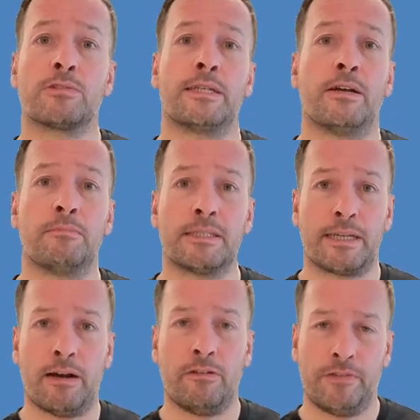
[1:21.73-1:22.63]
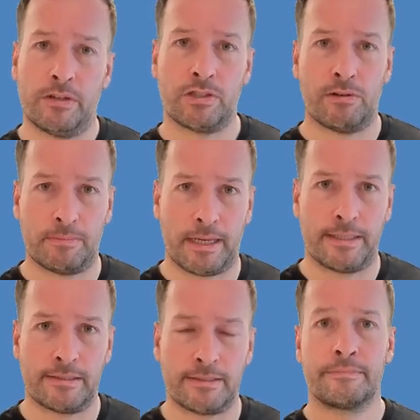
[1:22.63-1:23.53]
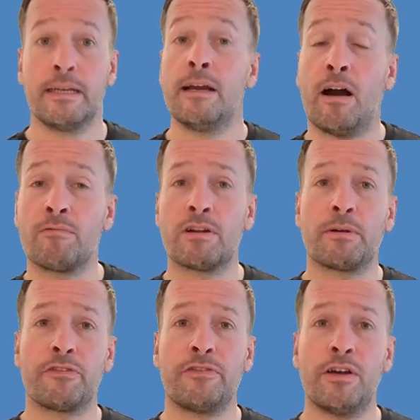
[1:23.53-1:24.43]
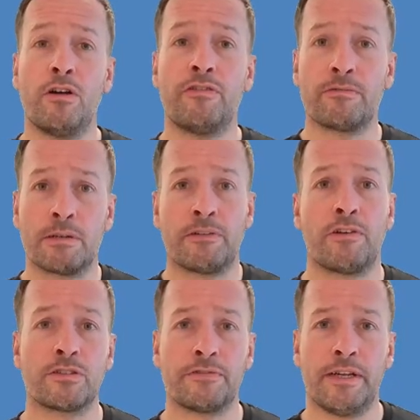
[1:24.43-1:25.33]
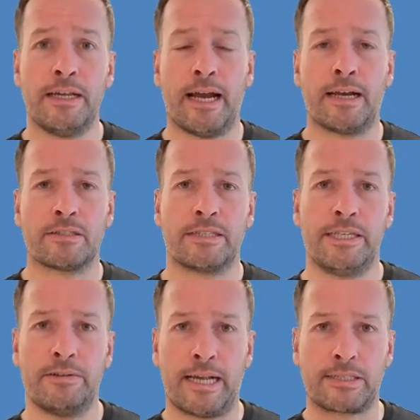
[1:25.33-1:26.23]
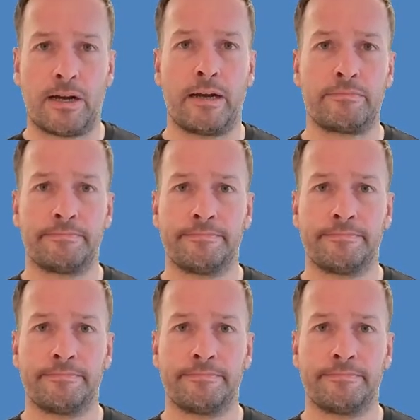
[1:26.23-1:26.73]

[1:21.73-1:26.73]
so you don't miss out on future updates. I'm RoboPhil from Robot Philosophy, and I'll see you next time.